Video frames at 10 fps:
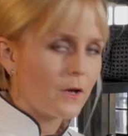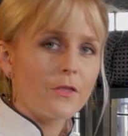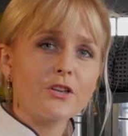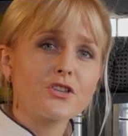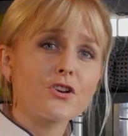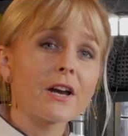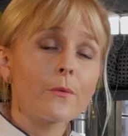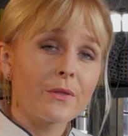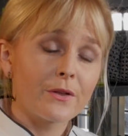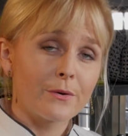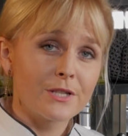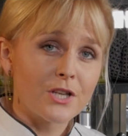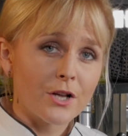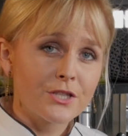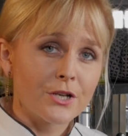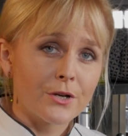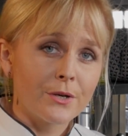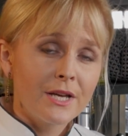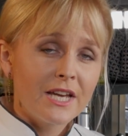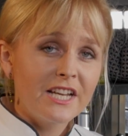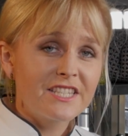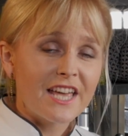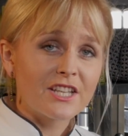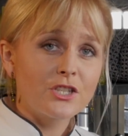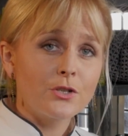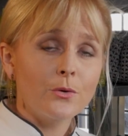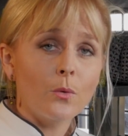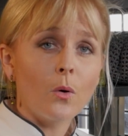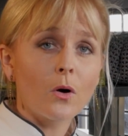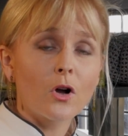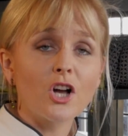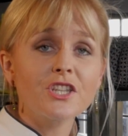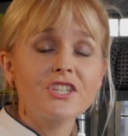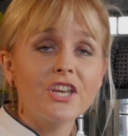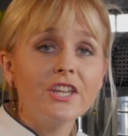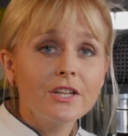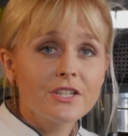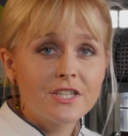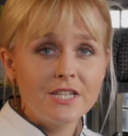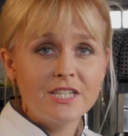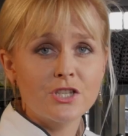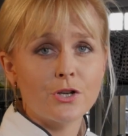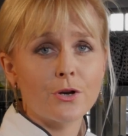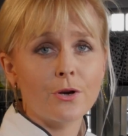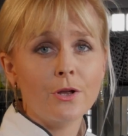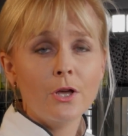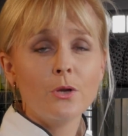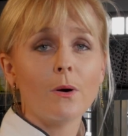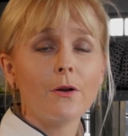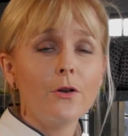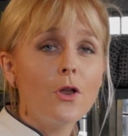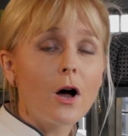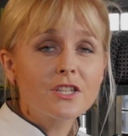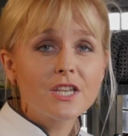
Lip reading: The trick with a risotto is that you continuously stir. You are not